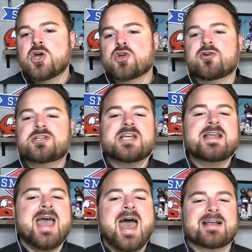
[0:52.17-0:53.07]

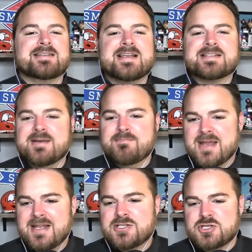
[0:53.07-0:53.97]
Christian Gass has
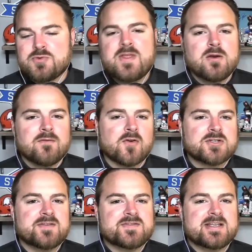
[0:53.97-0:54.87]
committed to the
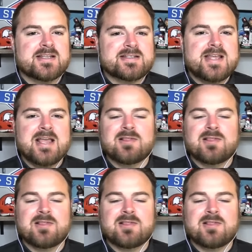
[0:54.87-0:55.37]
University of Tennessee.